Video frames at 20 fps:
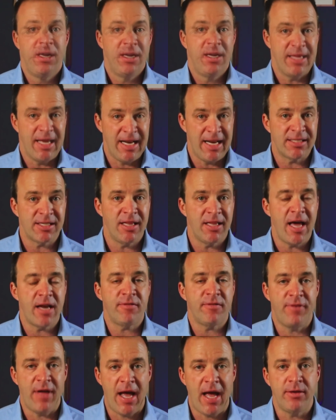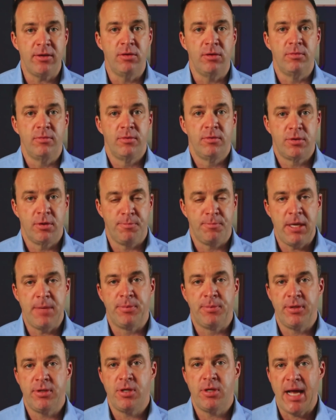That has a lot of value to
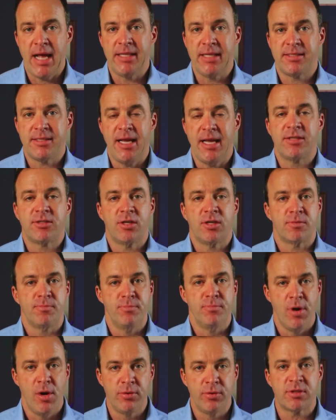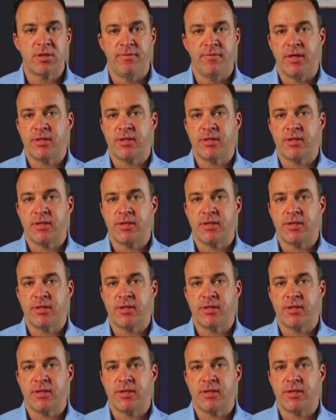people in the United States because most of us